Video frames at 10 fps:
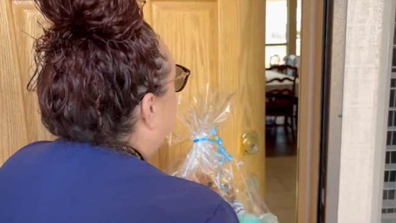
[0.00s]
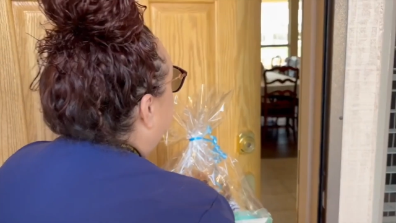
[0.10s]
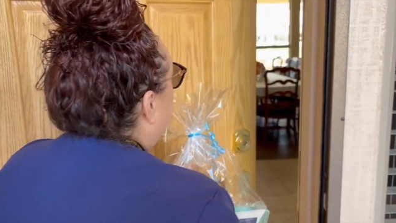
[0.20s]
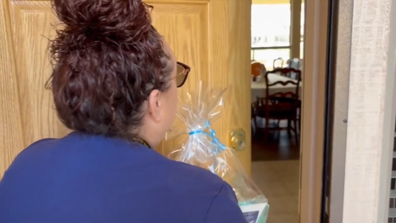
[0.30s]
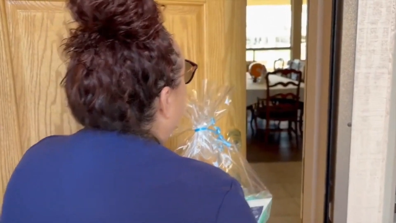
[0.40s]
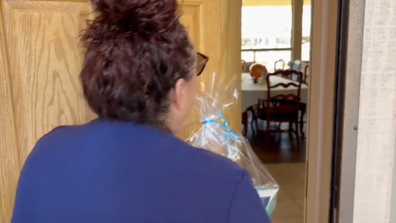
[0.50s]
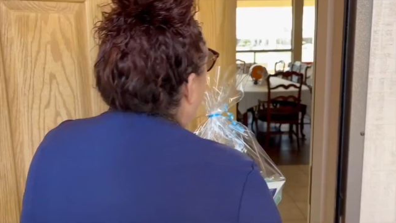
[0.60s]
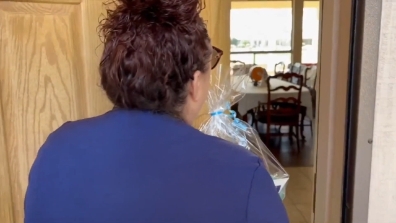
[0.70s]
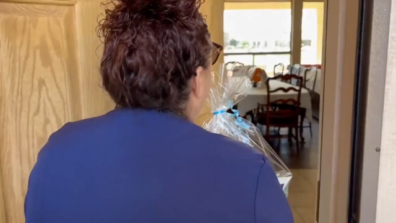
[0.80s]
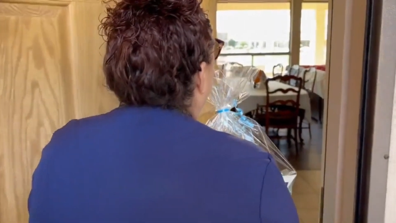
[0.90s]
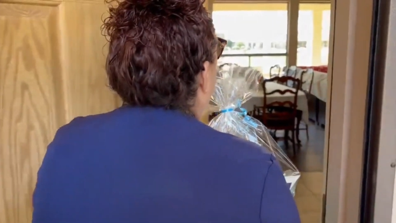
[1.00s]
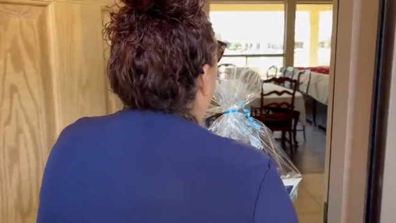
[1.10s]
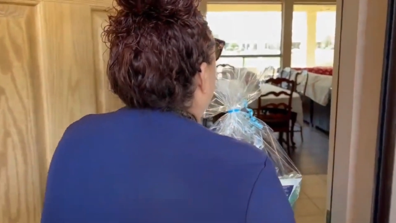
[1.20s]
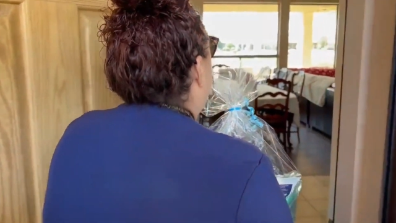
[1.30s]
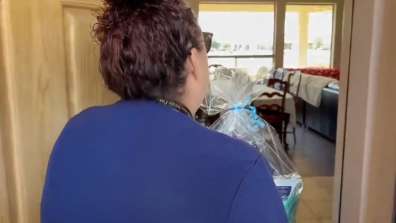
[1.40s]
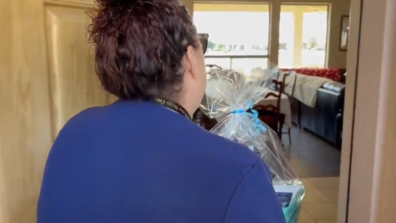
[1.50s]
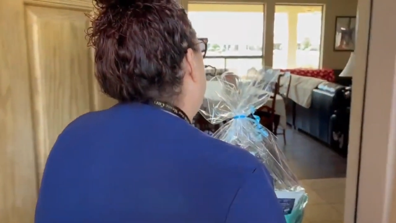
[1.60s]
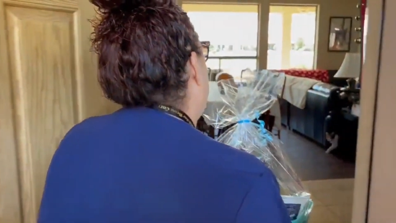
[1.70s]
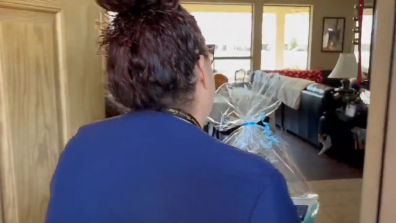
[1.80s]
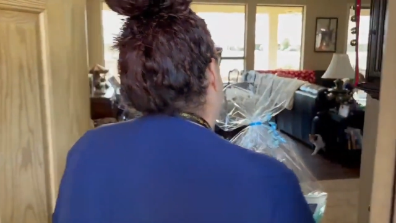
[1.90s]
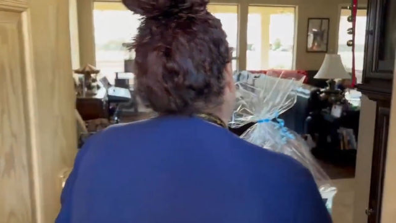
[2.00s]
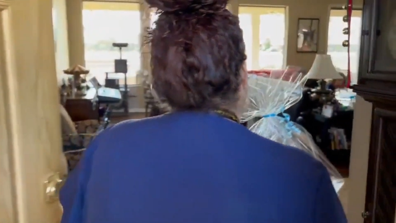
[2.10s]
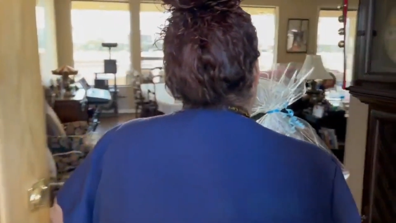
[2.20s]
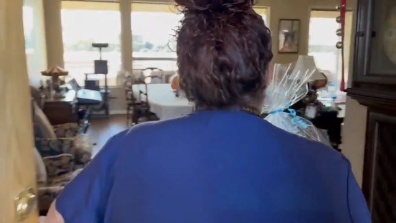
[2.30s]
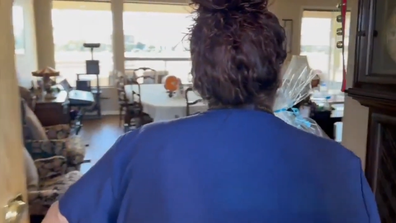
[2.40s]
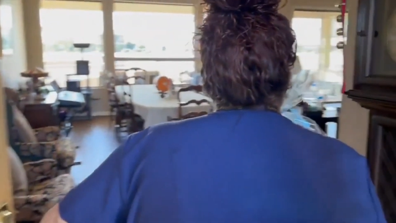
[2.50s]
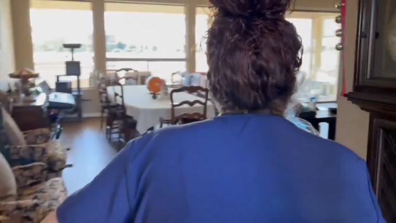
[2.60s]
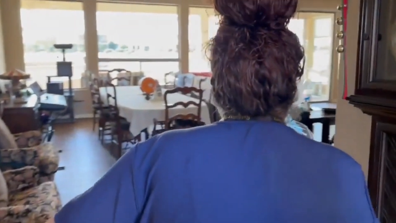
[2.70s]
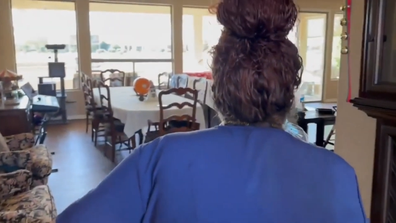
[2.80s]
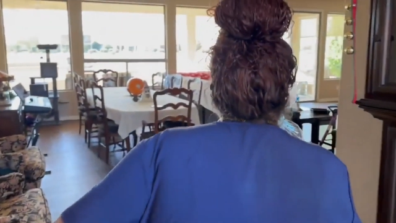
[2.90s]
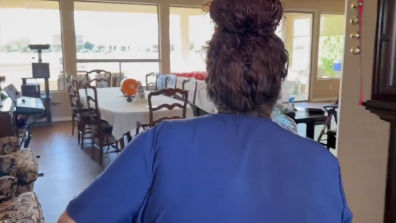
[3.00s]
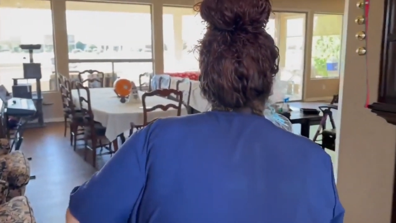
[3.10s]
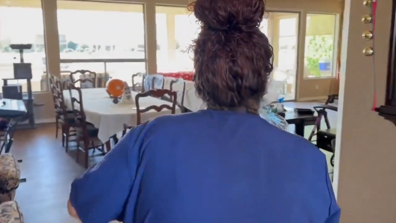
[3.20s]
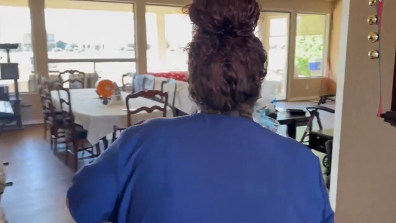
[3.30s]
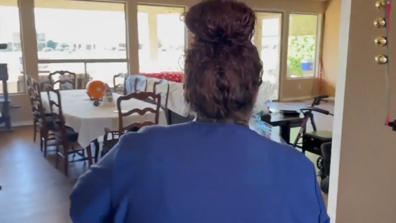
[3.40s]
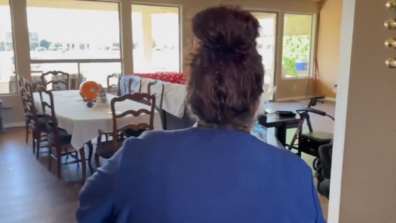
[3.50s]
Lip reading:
(no speaker visible)